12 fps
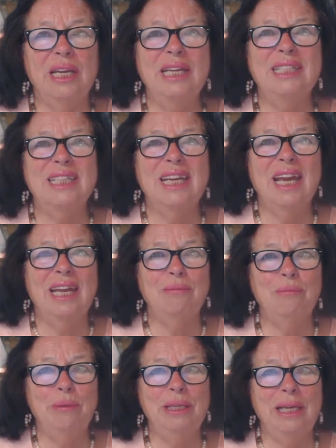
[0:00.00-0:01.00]
It can
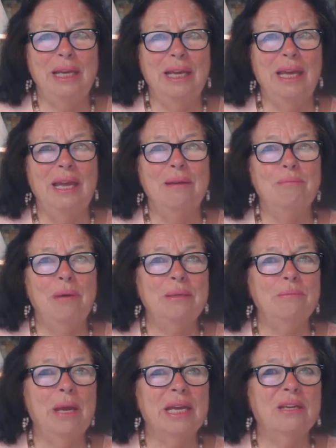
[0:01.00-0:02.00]
be
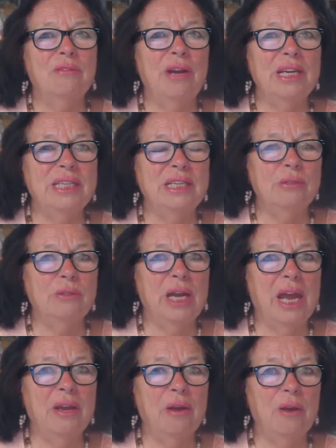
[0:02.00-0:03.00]
but my
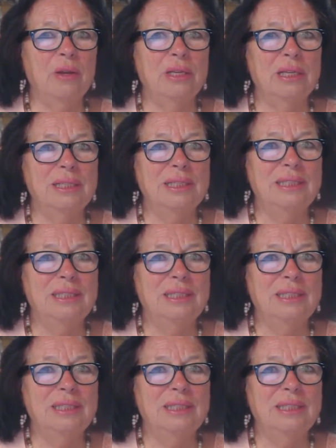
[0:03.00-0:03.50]
gratitude I earn.